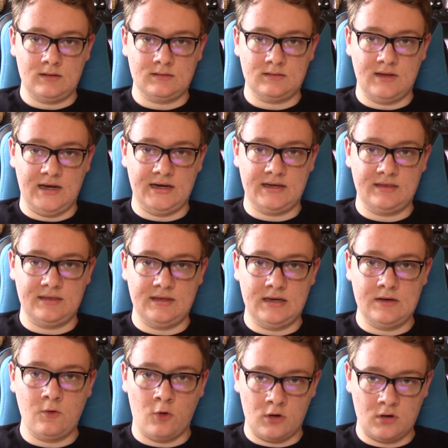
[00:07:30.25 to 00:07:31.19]
Like
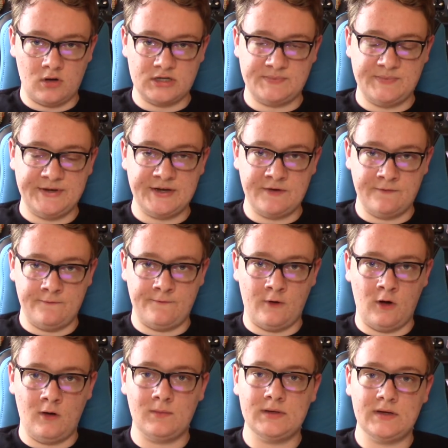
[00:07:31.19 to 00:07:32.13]
the order has been
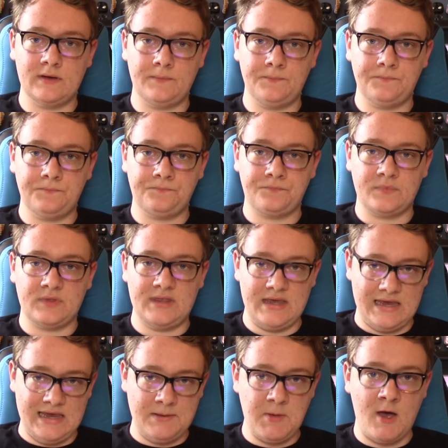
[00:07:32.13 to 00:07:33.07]
confirmed.
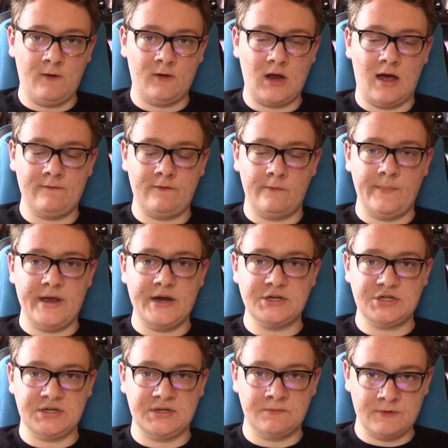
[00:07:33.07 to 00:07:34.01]
The email
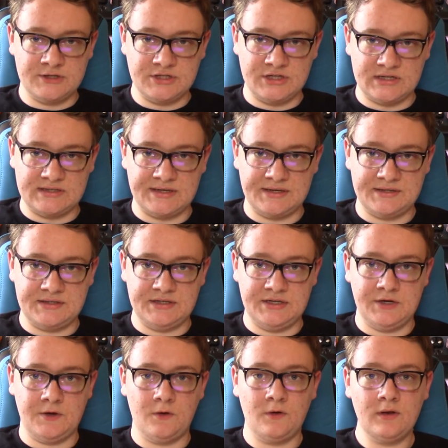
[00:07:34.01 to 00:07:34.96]
confirmation was just sent to
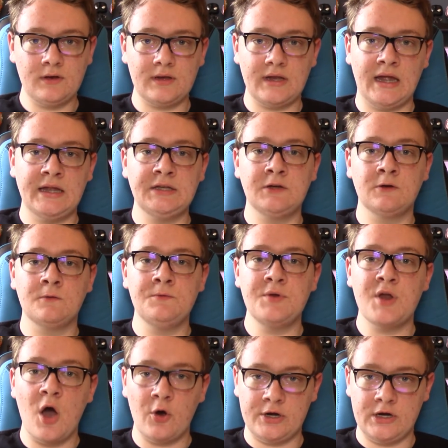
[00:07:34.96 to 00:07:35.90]
you and you
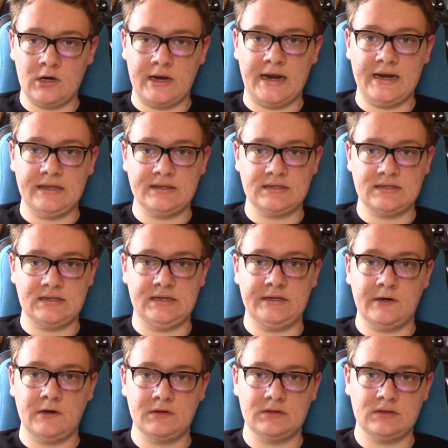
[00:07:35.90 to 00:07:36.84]
know you're getting the
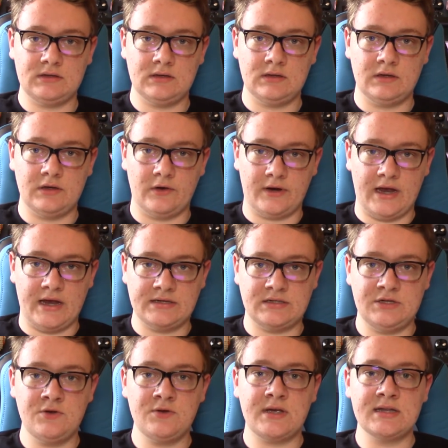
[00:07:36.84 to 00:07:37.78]
sneakers. Okay,
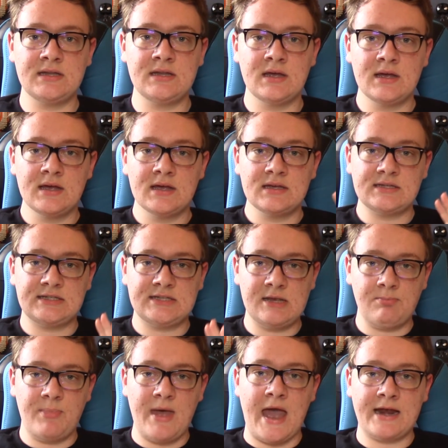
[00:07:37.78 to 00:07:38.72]
so you can
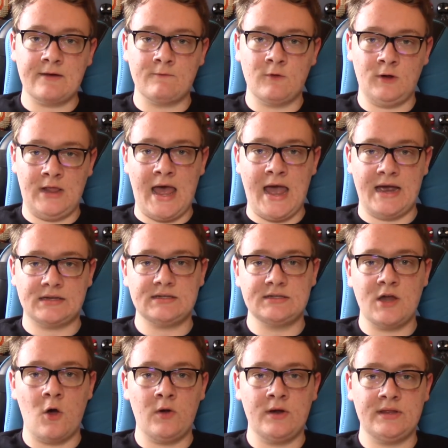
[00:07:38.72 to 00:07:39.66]
sit back and relax
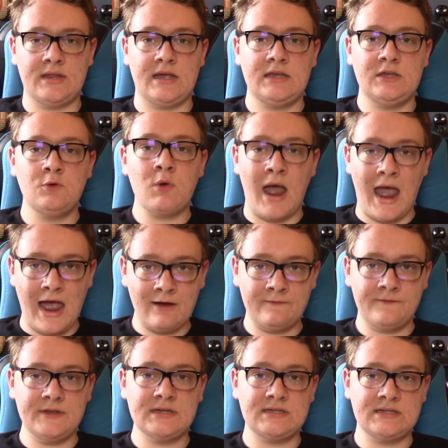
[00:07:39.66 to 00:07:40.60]
knowing that you
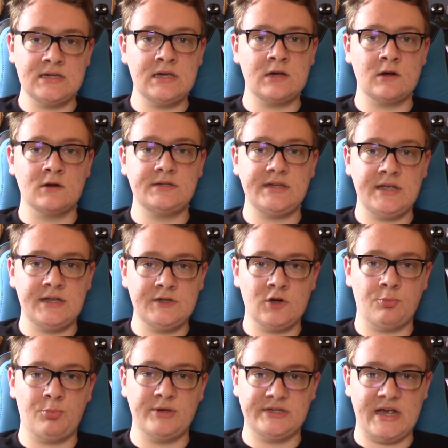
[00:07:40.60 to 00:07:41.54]
have these sneakers in
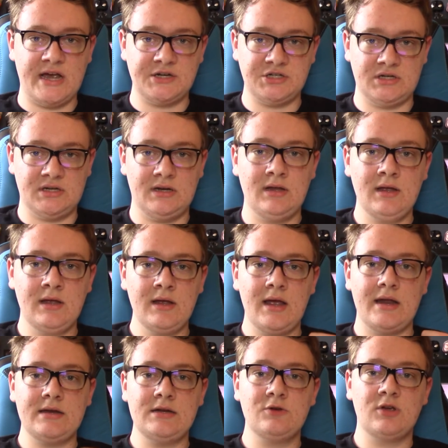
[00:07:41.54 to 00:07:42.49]
your possession
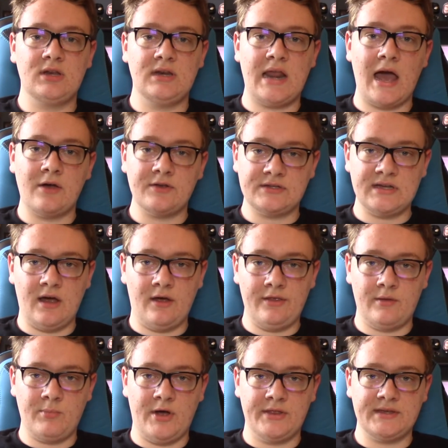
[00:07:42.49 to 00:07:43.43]
and you can now sell
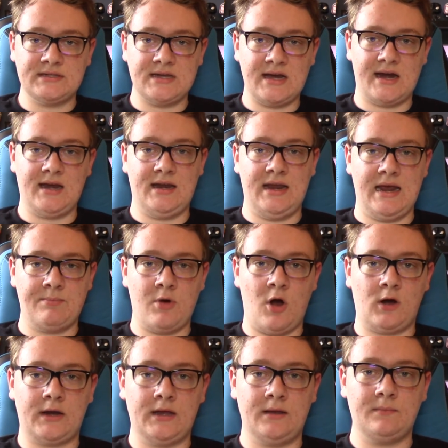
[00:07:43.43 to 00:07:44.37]
them on the secondhand
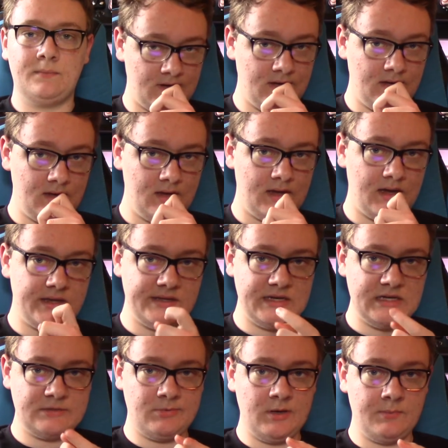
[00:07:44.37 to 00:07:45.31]
market. And
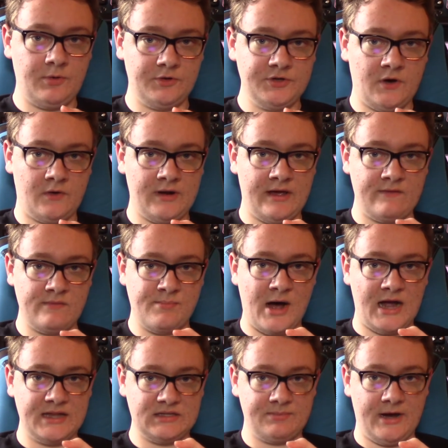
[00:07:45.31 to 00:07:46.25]
these people don't have
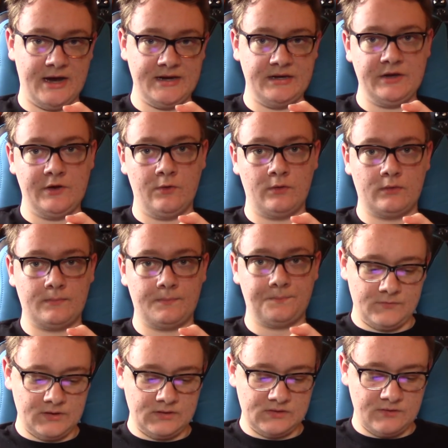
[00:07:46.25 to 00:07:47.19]
bots, mind you.
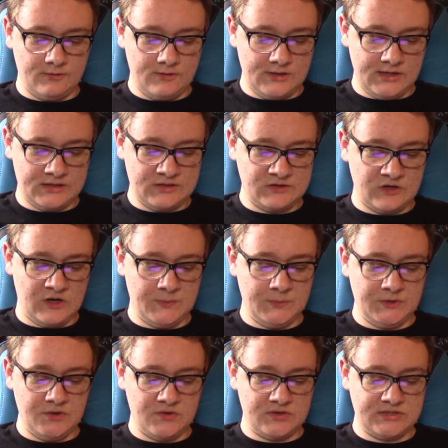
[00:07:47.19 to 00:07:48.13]
So the next time
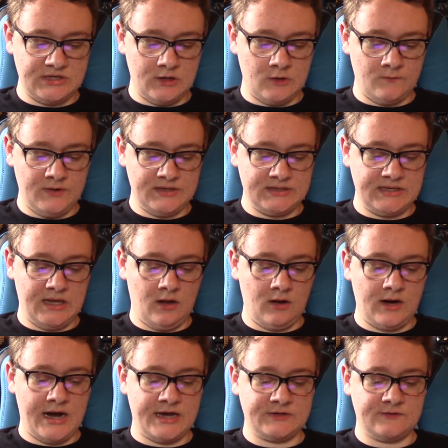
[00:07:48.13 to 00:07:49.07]
you see a
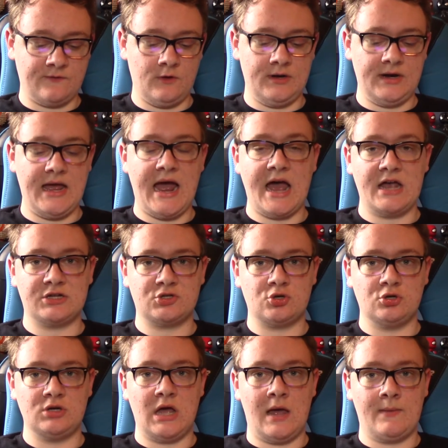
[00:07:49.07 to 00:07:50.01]
reseller ask for an
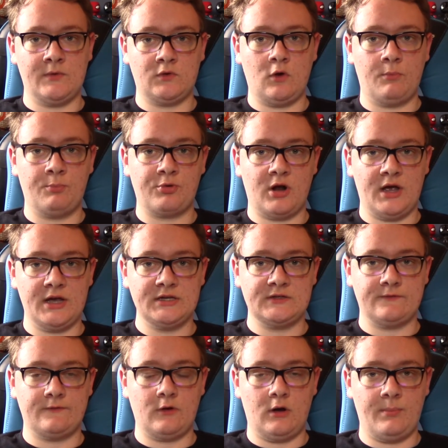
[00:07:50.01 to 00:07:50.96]
astronomical
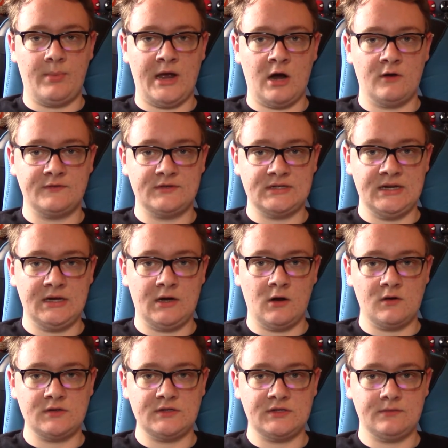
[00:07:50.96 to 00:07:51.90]
price for a pair of
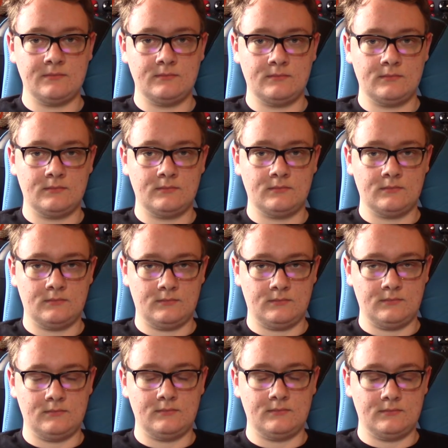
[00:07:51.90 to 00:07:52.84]
sneakers,
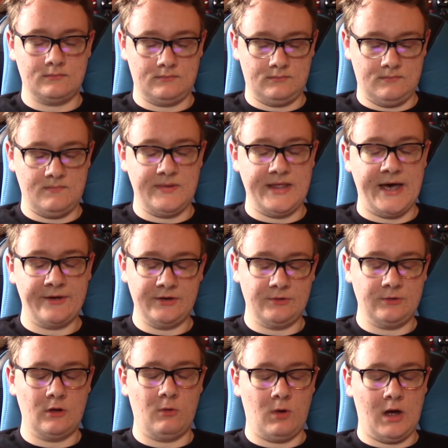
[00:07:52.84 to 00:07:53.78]
now you
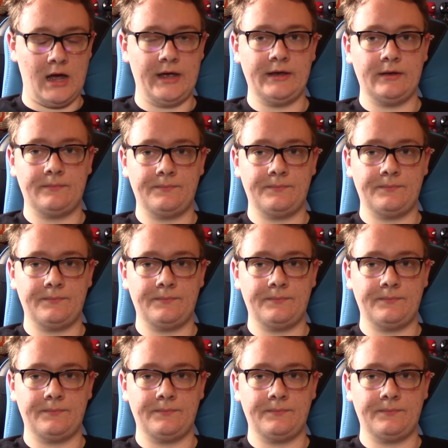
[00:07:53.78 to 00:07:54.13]
know why.